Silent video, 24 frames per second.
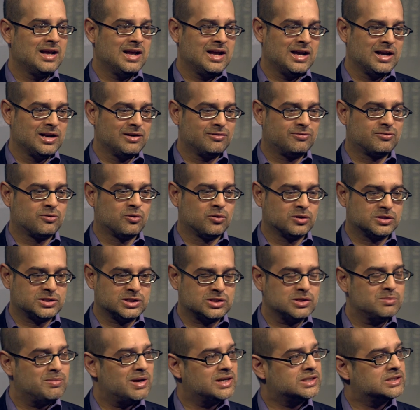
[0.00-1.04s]
And of course, as
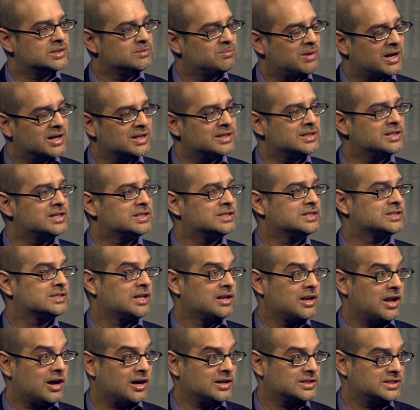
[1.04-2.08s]
you mentioned, Bangladesh is a
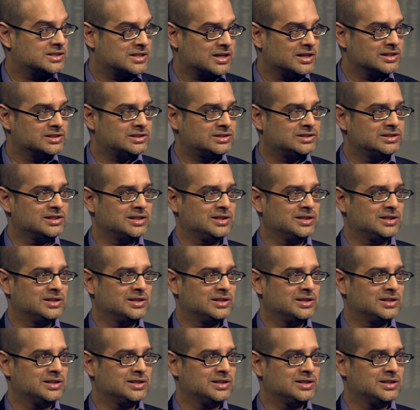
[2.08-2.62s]
large country.